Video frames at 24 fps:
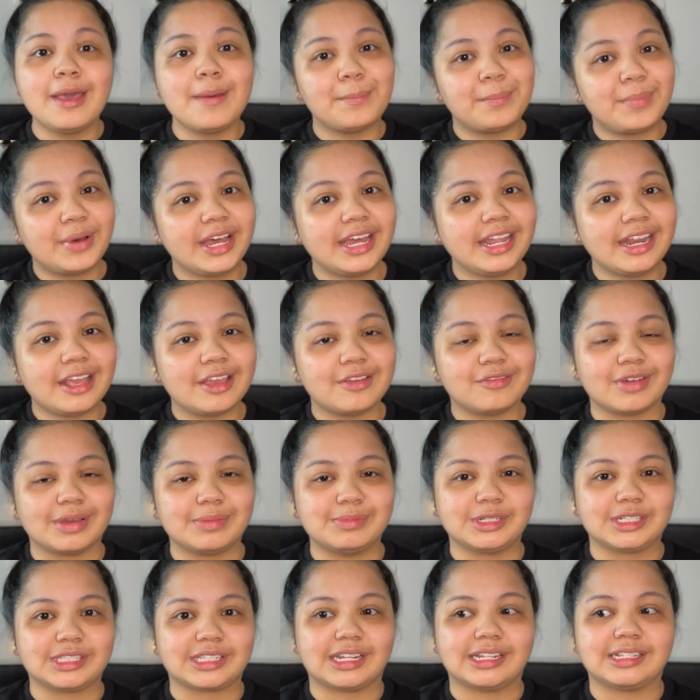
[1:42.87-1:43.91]
But if I'm
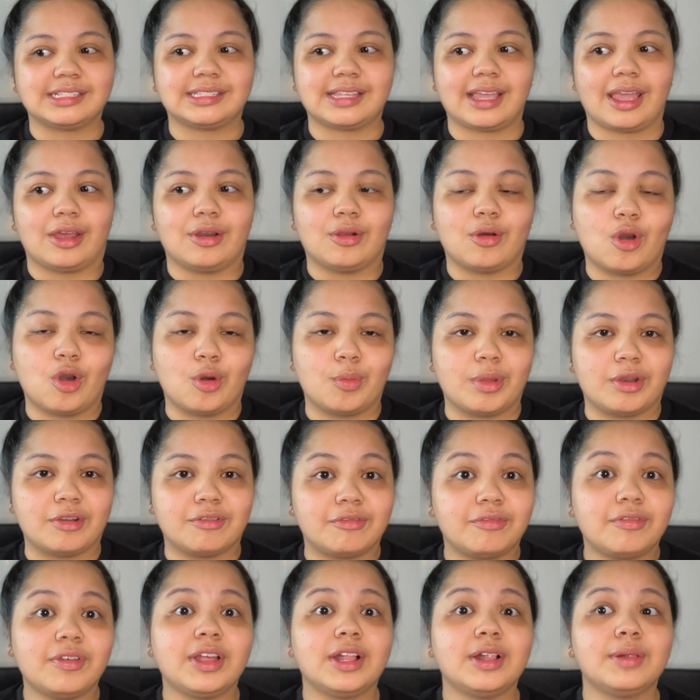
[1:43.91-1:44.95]
just gonna stay at home and
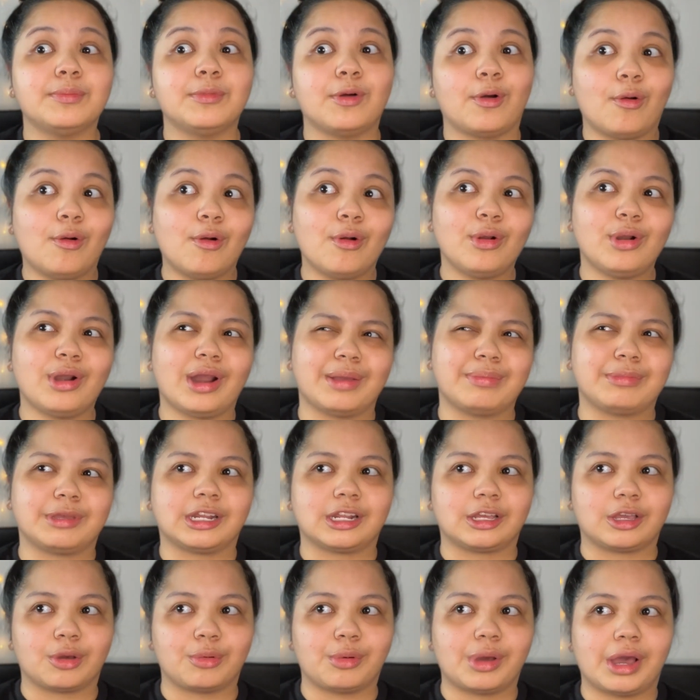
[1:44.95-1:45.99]
film, or I'm
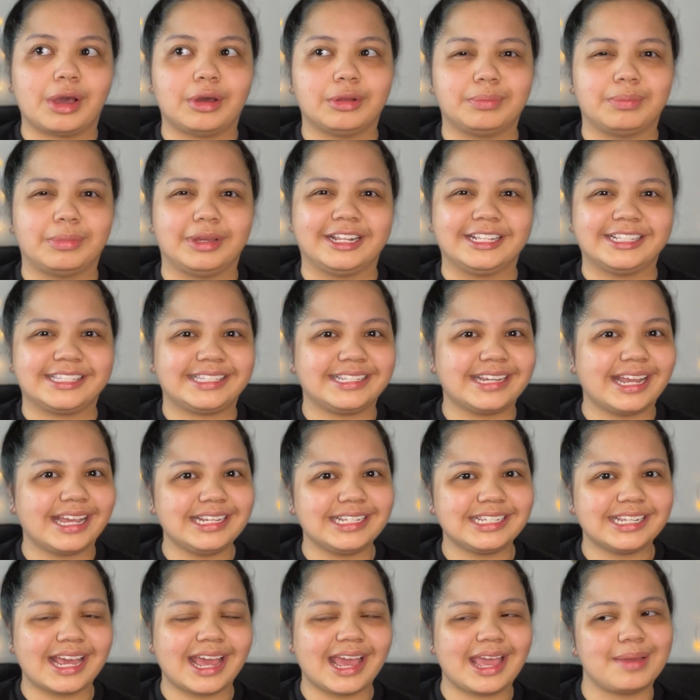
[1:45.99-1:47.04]
gonna go out but it's
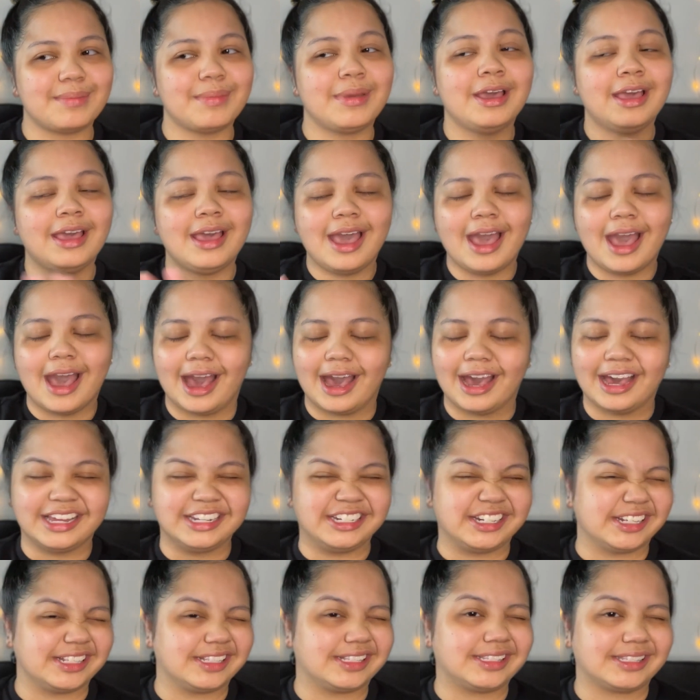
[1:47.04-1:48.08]
nighttime, I
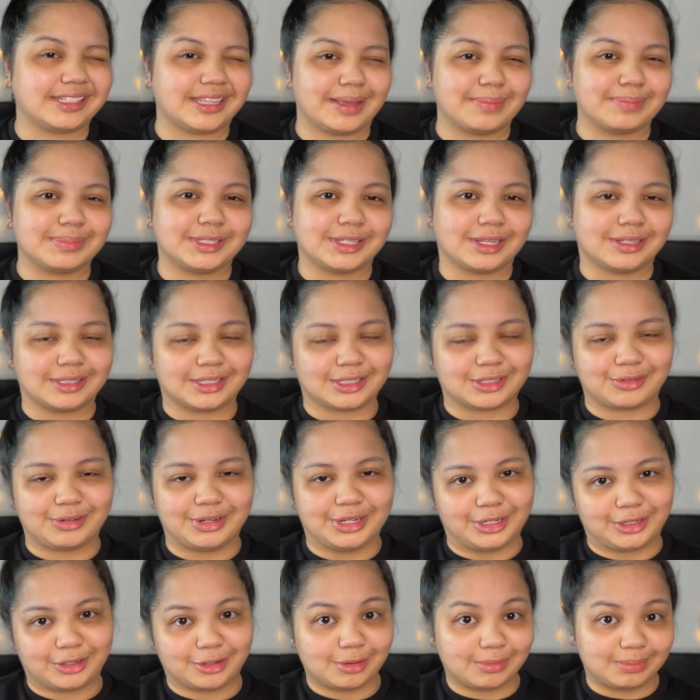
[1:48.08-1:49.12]
just skip
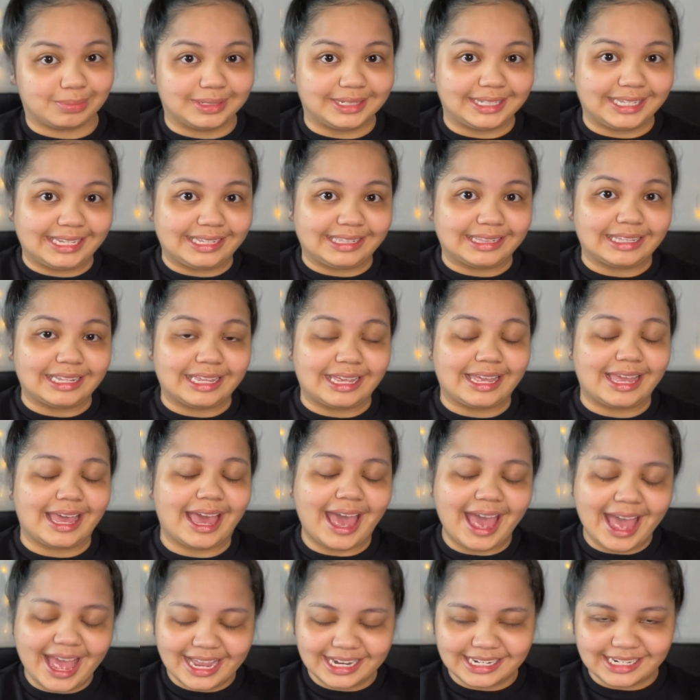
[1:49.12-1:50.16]
sunscreen completely.
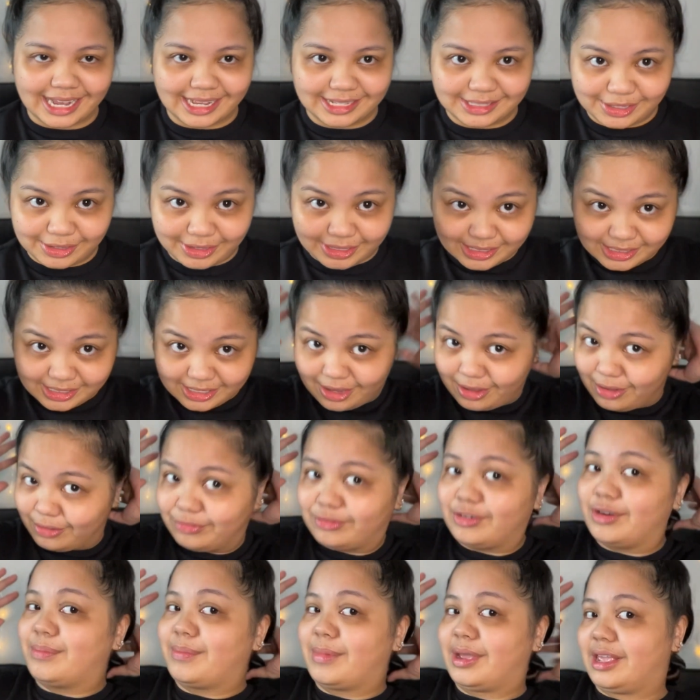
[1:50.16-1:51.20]
And as you can tell
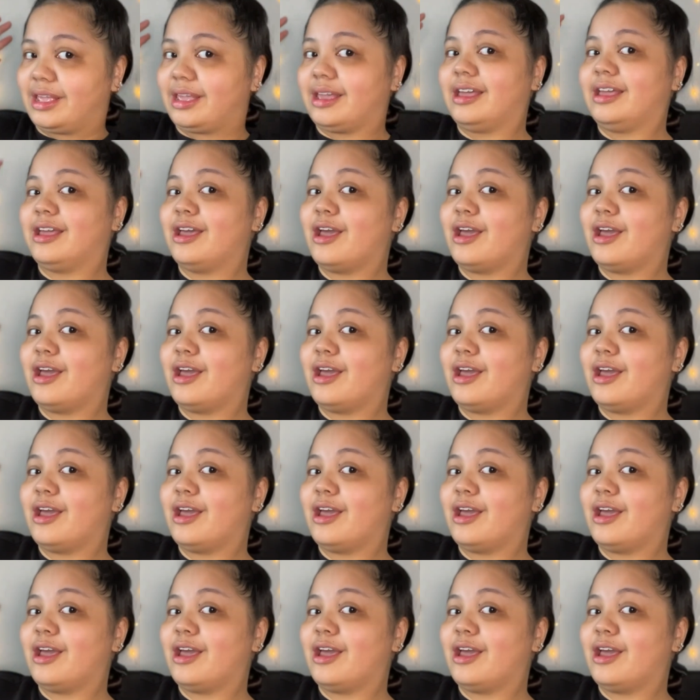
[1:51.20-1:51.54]
from my